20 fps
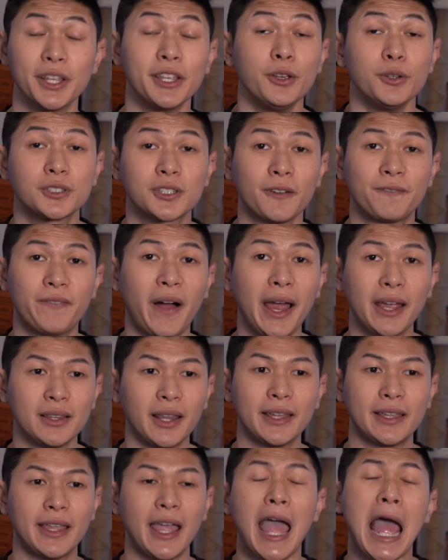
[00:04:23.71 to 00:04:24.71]
They used to fight
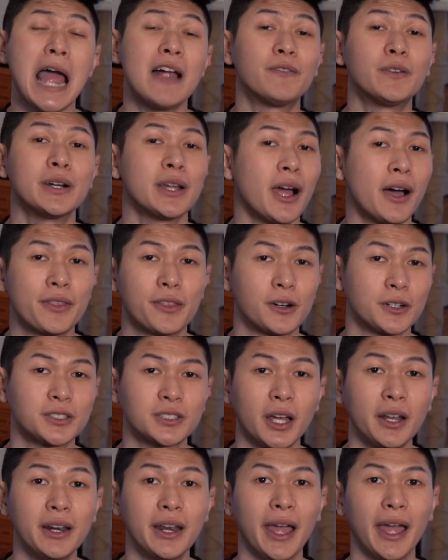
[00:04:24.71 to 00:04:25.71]
like every other
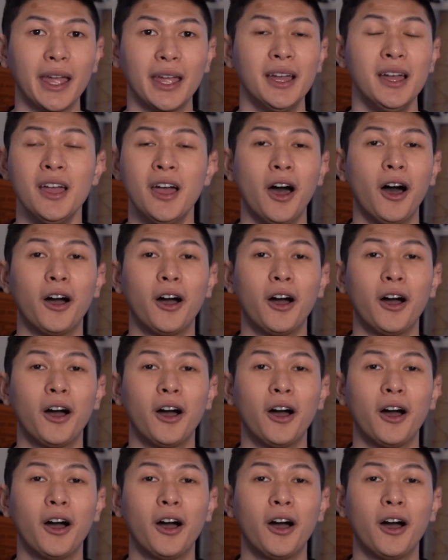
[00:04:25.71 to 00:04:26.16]
Sunday,